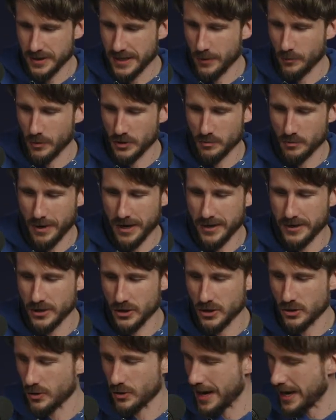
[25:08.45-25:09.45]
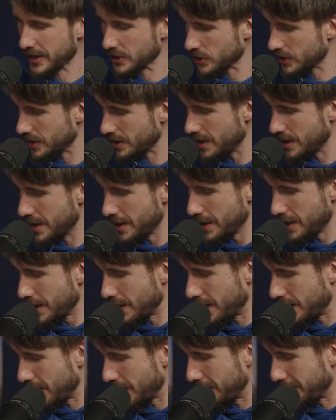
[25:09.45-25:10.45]
That was my distraction.
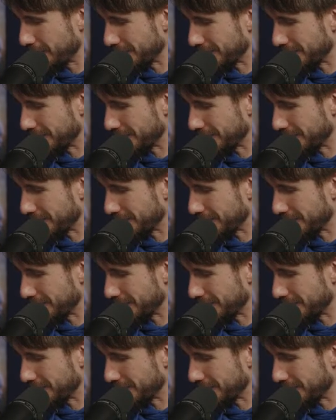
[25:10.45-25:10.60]
Uh,